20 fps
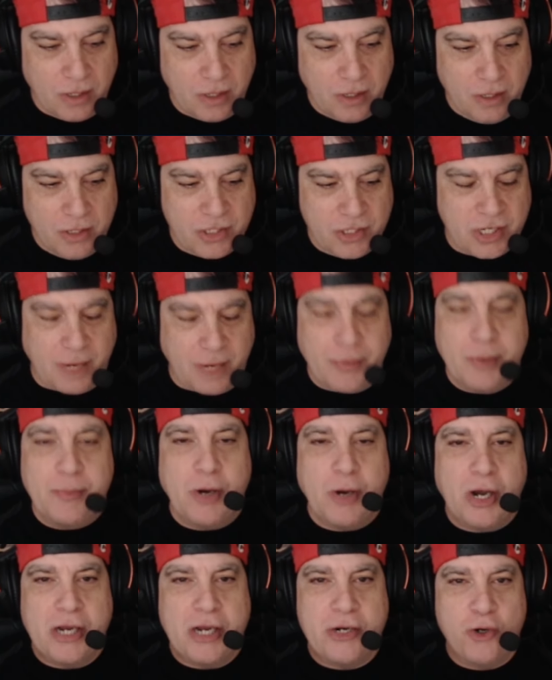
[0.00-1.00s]
some of
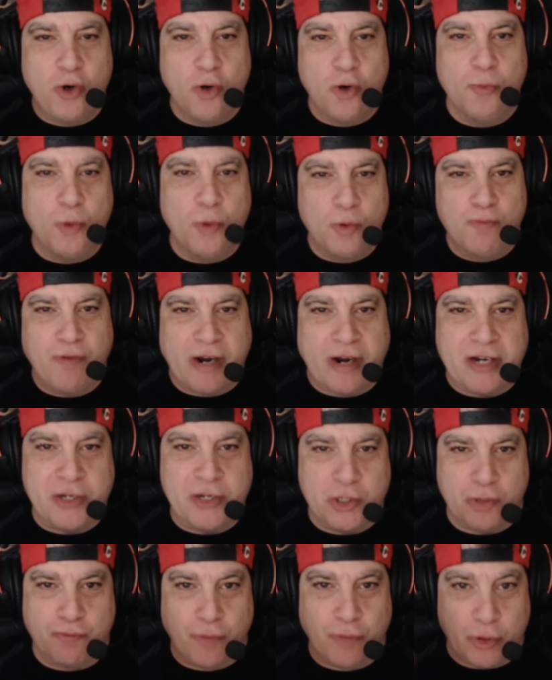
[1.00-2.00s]
my normal
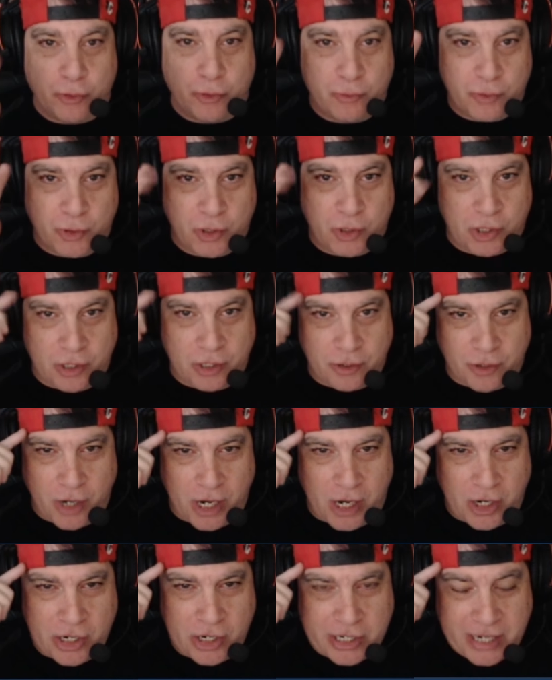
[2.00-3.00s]
race routes and
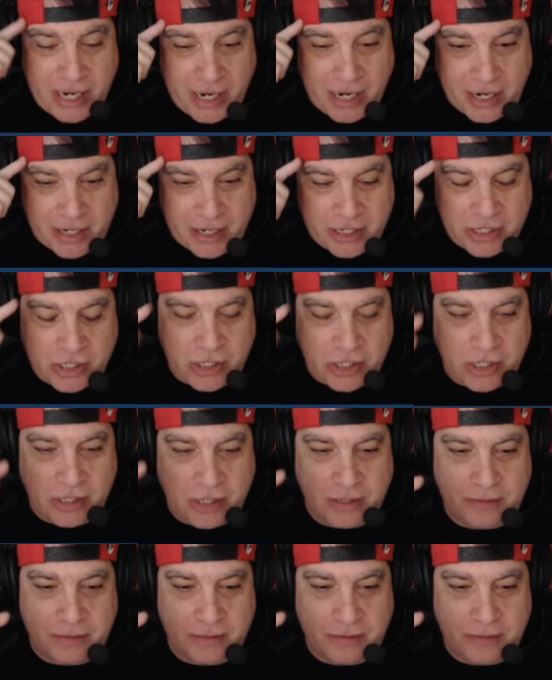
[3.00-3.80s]
ideas